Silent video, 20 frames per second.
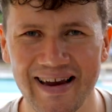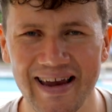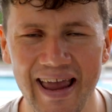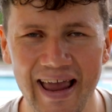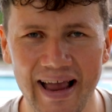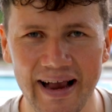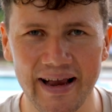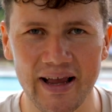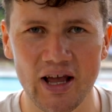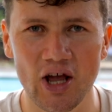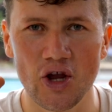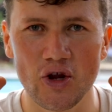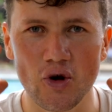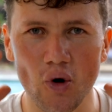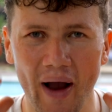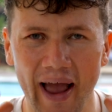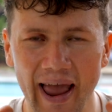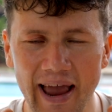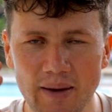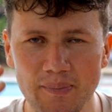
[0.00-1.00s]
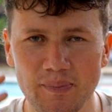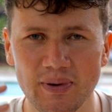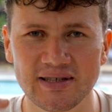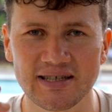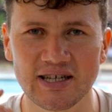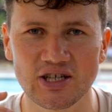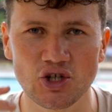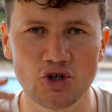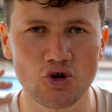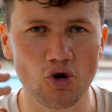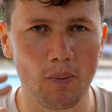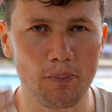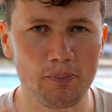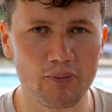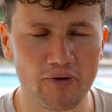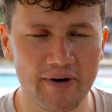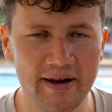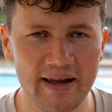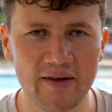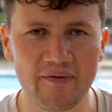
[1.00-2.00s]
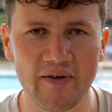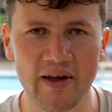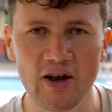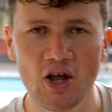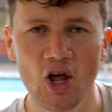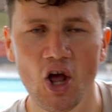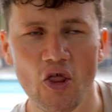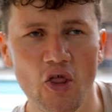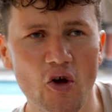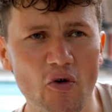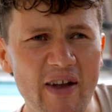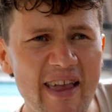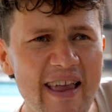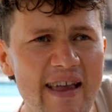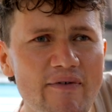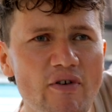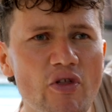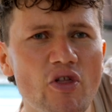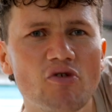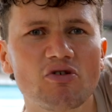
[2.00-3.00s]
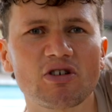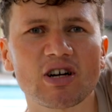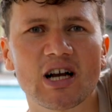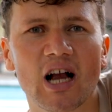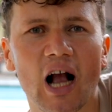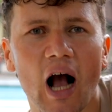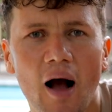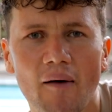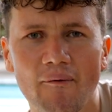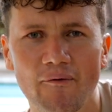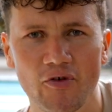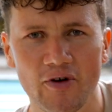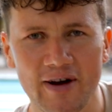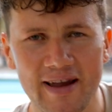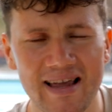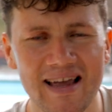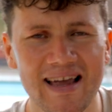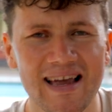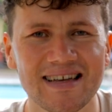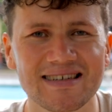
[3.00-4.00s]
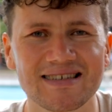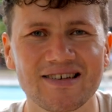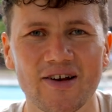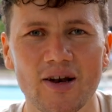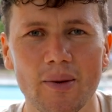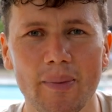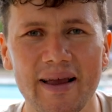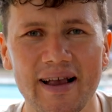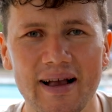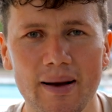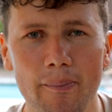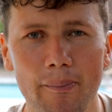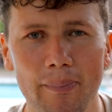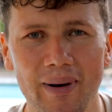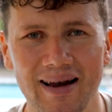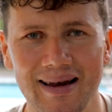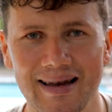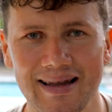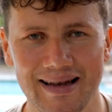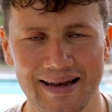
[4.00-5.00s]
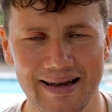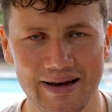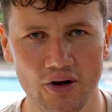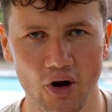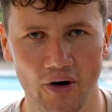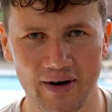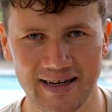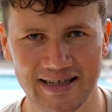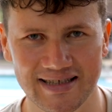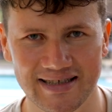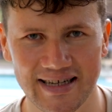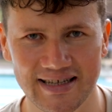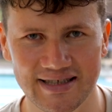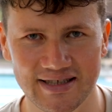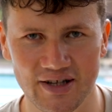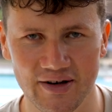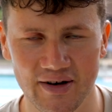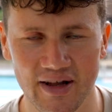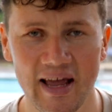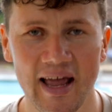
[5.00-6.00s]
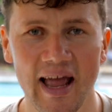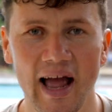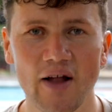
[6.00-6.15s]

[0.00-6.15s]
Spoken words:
kick, your head position, your breathing, even the recovery is going to be completely non-existent.